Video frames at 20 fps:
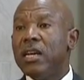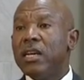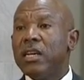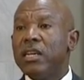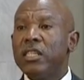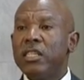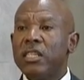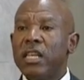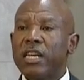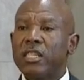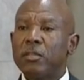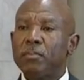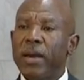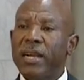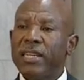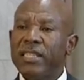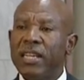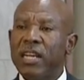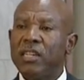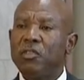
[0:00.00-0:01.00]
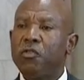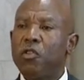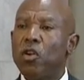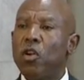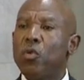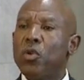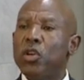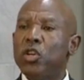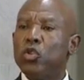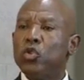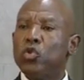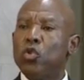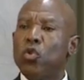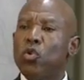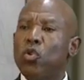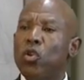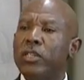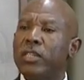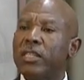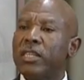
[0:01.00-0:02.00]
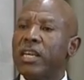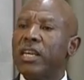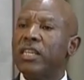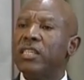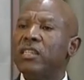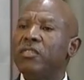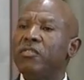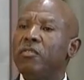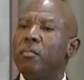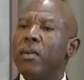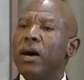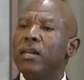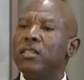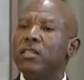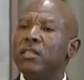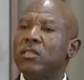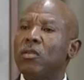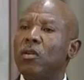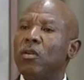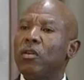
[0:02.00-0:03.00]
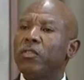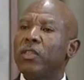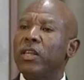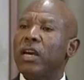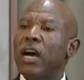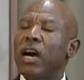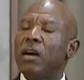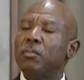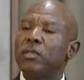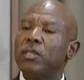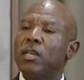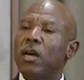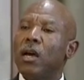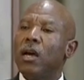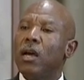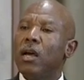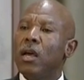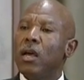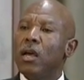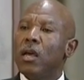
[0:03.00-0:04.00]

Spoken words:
is expected following 2 consecutive months of the ABSA